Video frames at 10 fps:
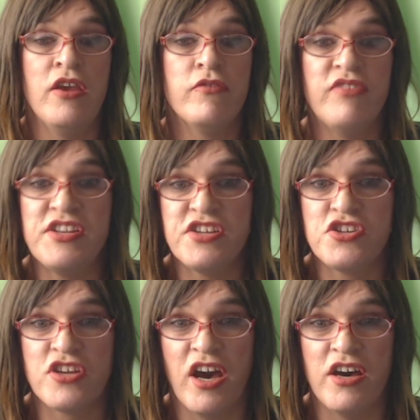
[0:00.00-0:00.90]
vintage
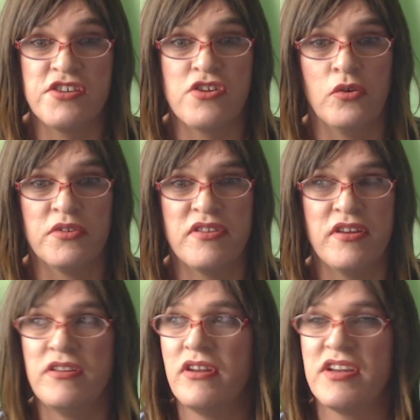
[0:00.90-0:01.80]
cars older
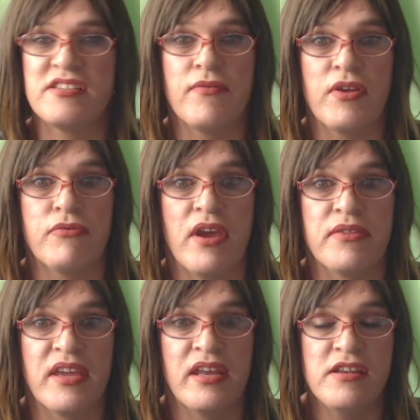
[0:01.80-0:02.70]
than 1973 I
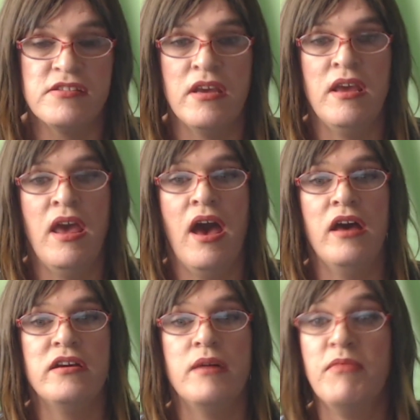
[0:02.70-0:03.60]
think it is,
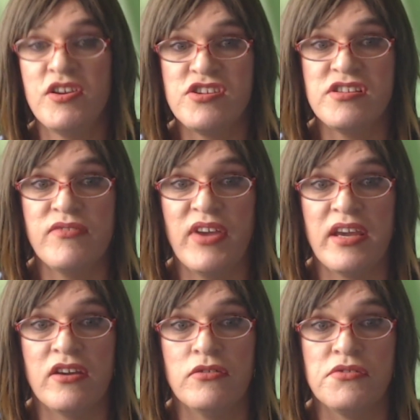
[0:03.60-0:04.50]
emergency
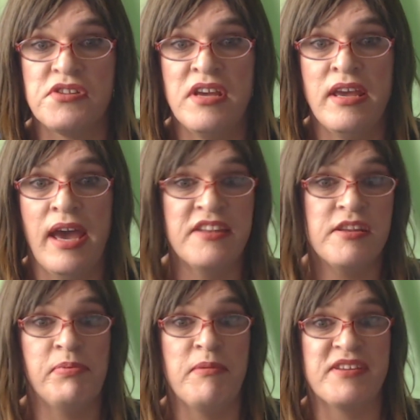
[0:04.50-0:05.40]
vehicles, and
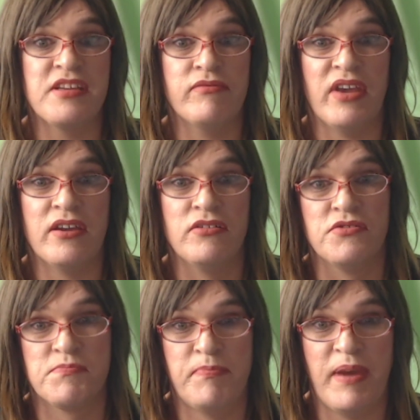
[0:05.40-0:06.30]
diplomatic
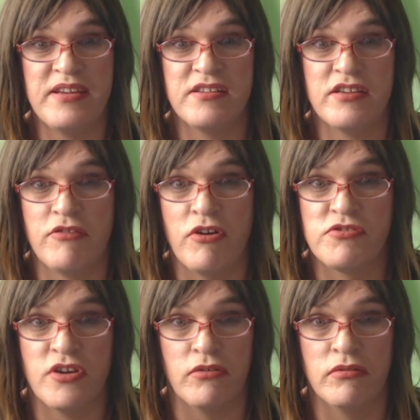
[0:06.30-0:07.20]
vehicles pays 0
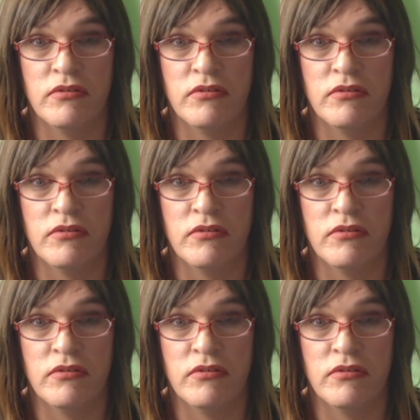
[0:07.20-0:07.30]
too.